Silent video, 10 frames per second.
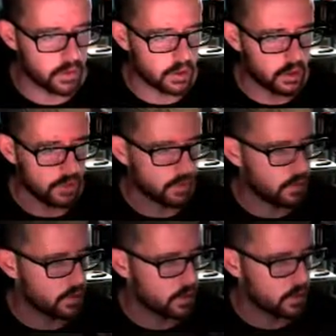for a
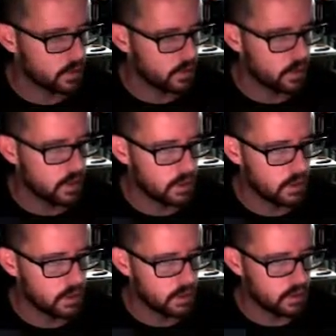few things.
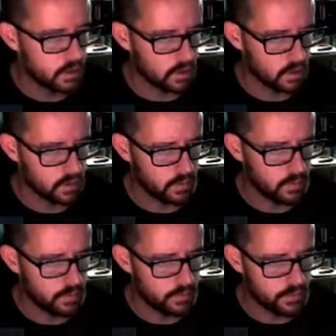
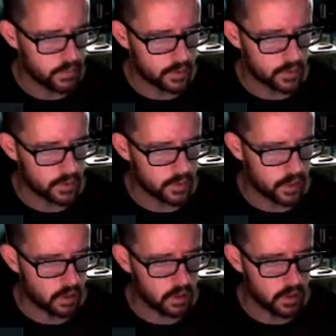So let's put this
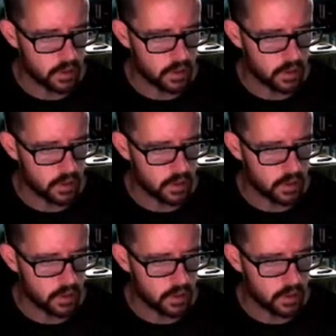back on